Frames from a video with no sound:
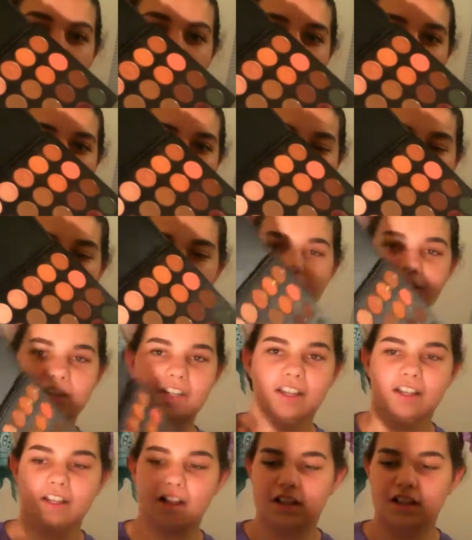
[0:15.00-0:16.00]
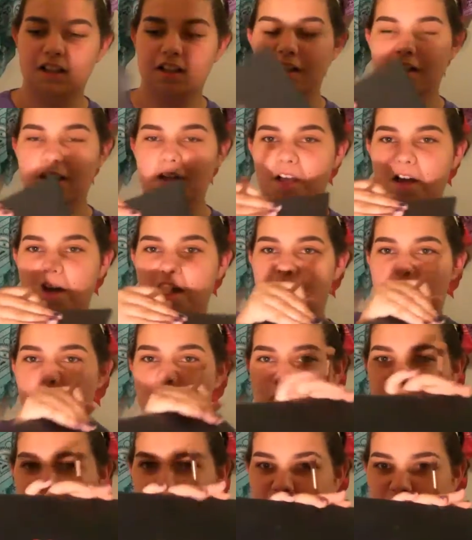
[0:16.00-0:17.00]
from the Jaclyn Hill
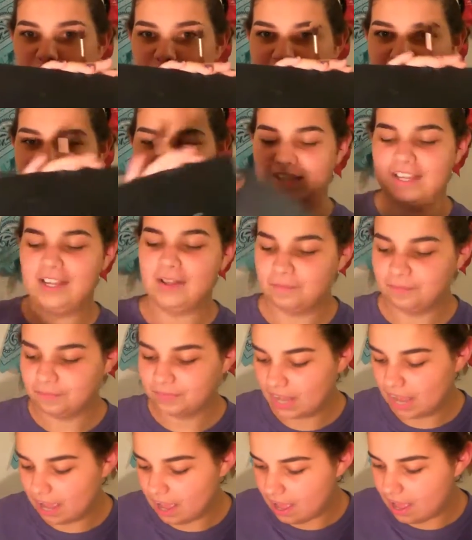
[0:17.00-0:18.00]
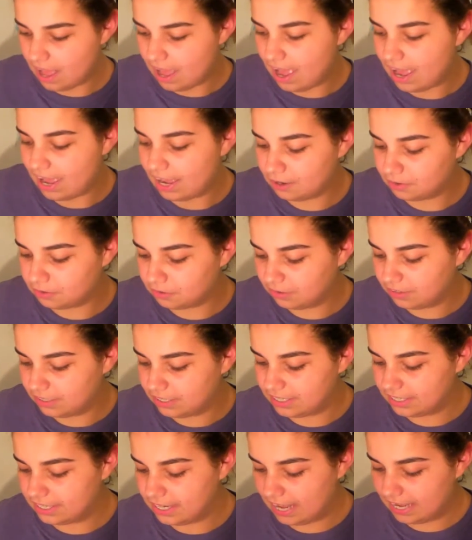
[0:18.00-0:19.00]
Morphee palette, and I'm
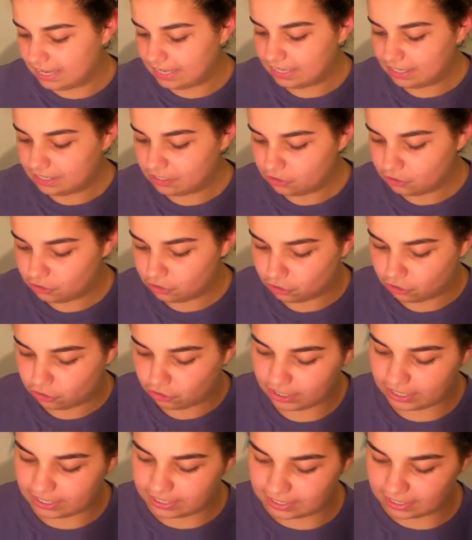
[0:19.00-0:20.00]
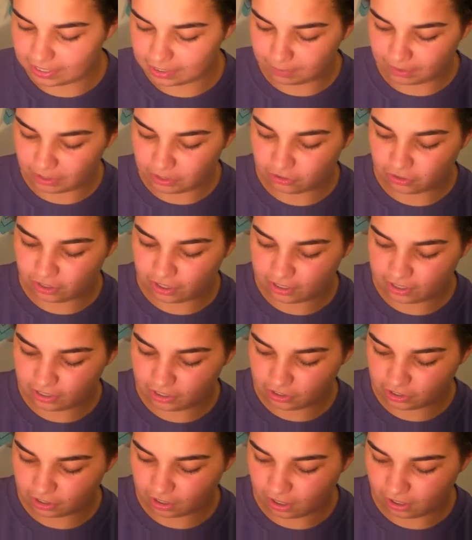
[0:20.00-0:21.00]
going to take it into the crease as my
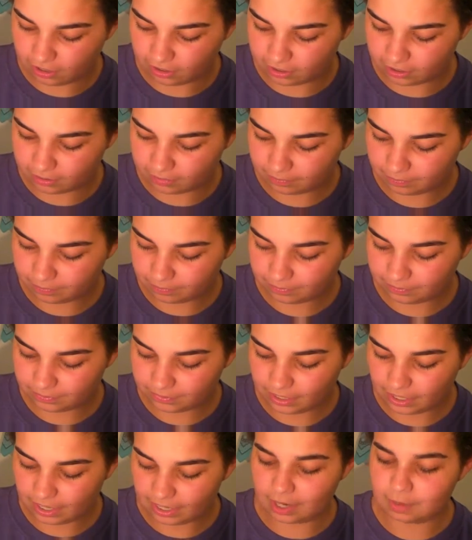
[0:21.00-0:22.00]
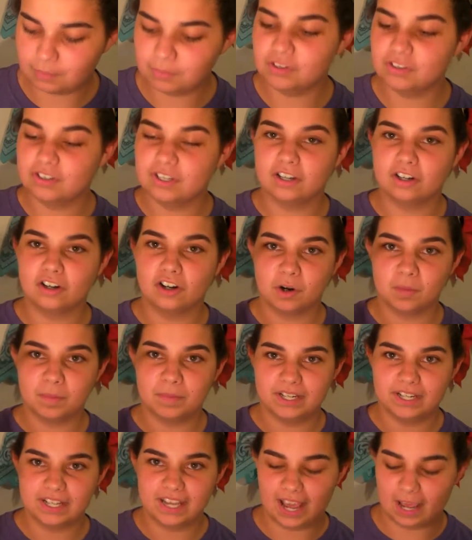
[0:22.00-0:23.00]
transition color. And I'm using an
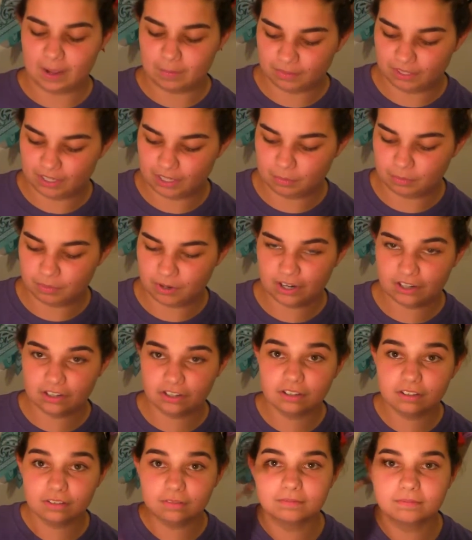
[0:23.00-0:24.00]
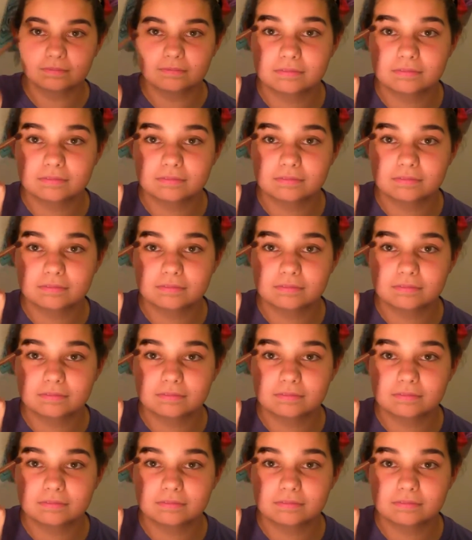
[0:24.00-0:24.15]
Urban Decay blending brush.